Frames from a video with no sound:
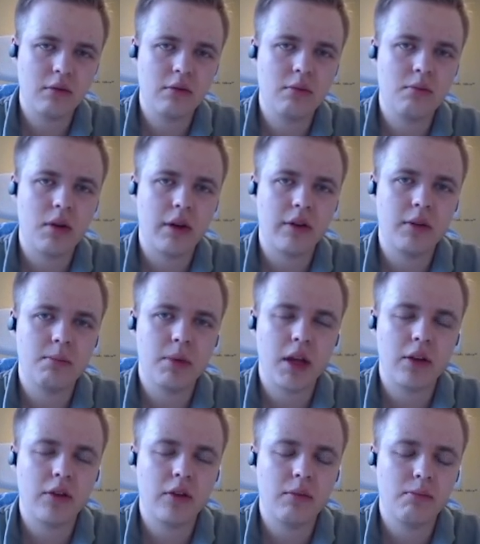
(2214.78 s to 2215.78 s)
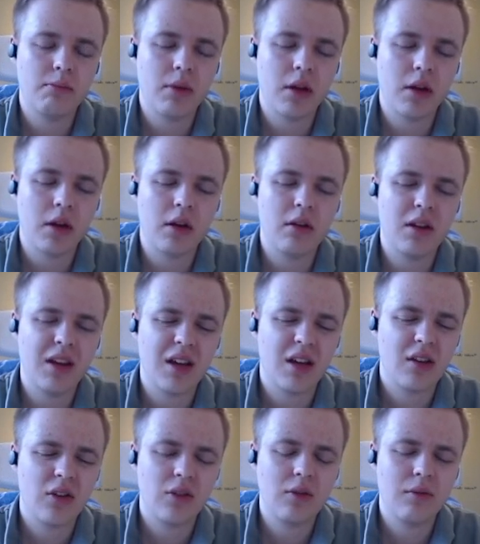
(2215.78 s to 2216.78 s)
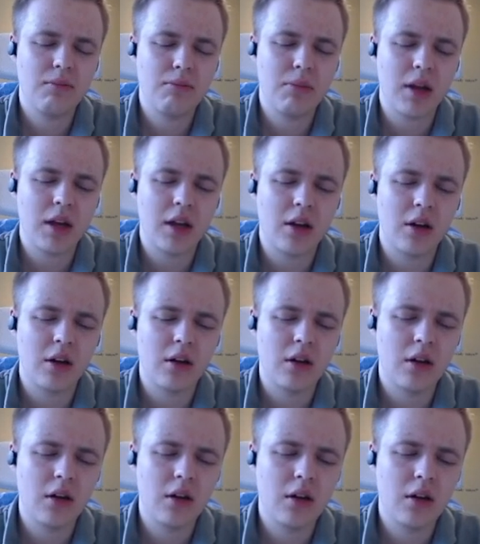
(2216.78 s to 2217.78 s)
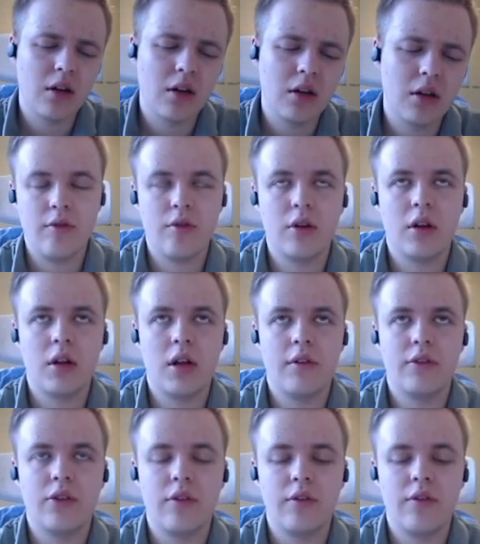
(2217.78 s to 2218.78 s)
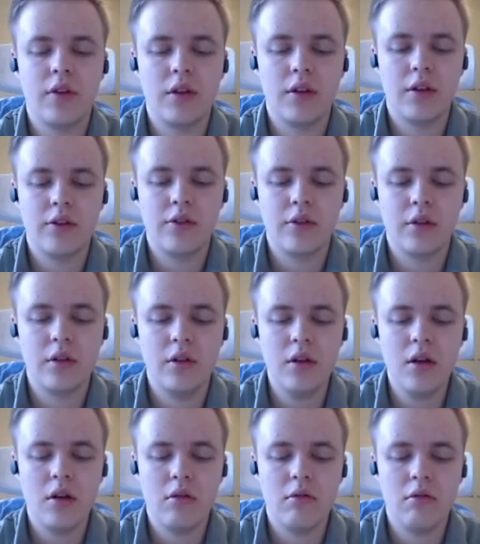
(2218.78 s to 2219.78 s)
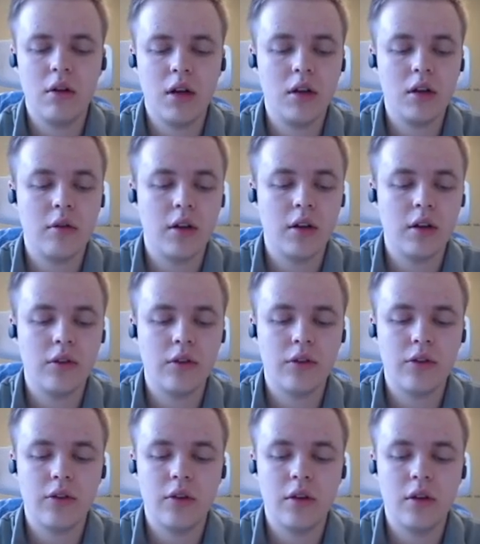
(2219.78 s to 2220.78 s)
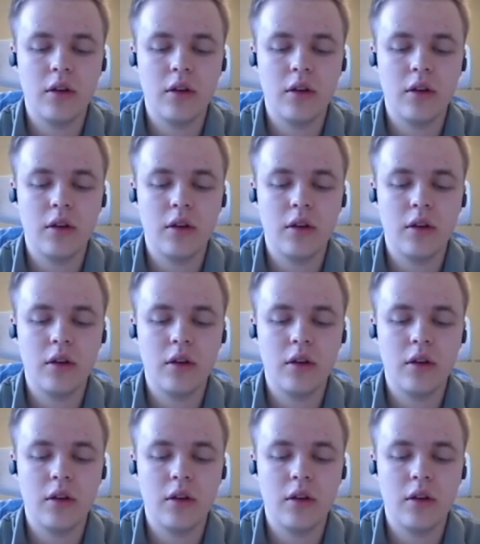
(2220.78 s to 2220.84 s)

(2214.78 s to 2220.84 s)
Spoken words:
private place, but yeah, just playing along. Falling in love with something intentional. No, I agree, it just